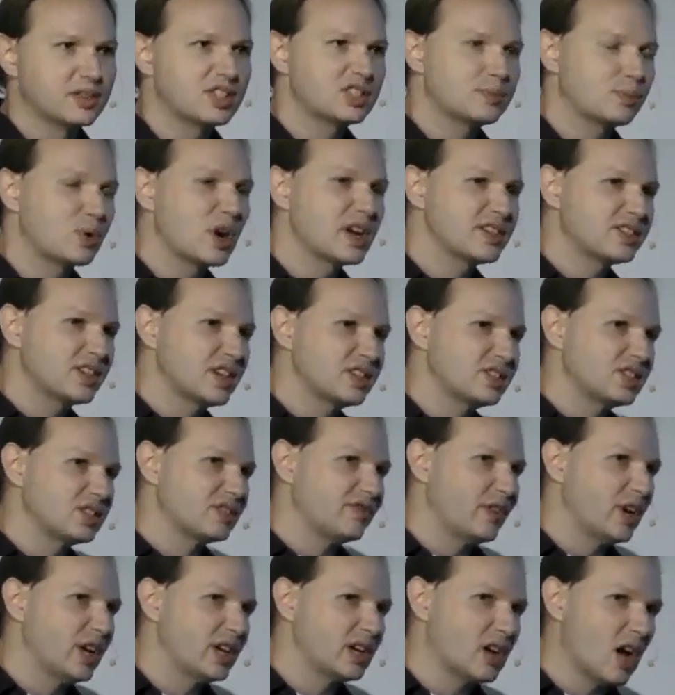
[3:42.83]
This process
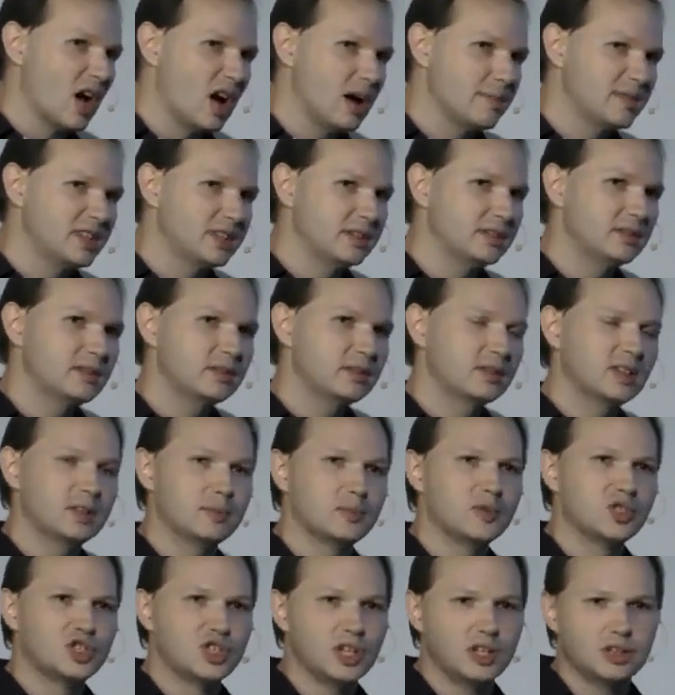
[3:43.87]
is very common
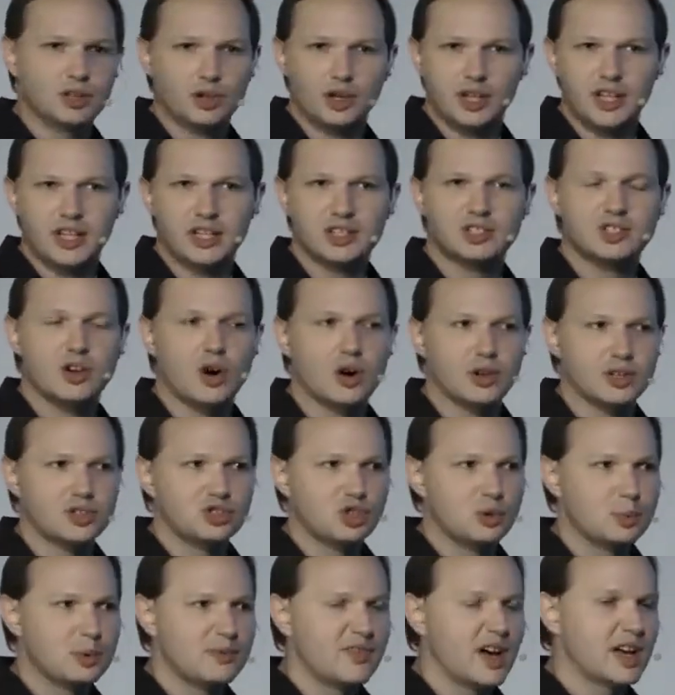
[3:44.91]
in machine learning. It's called a
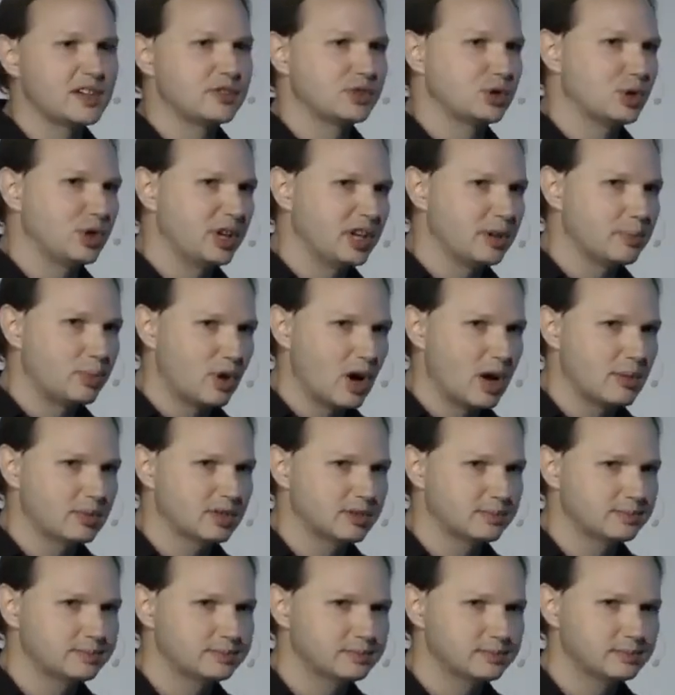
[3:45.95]
supervised learning
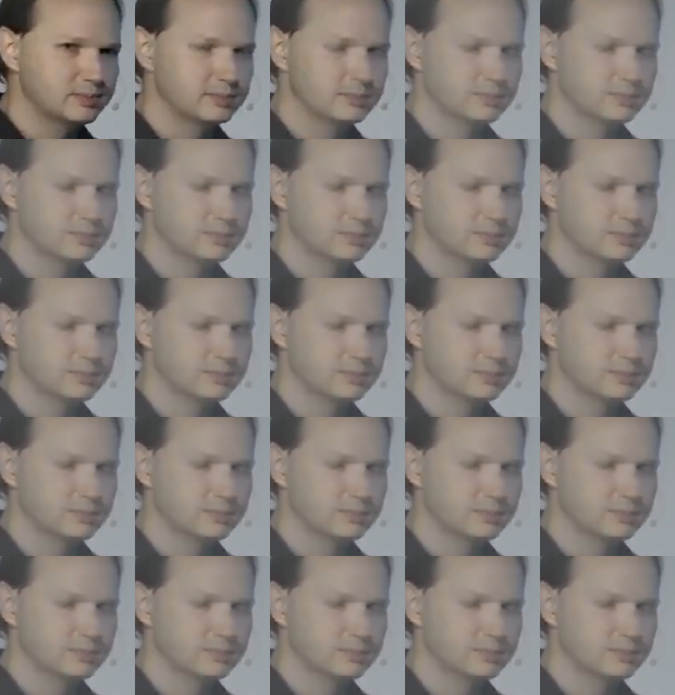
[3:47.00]
problem.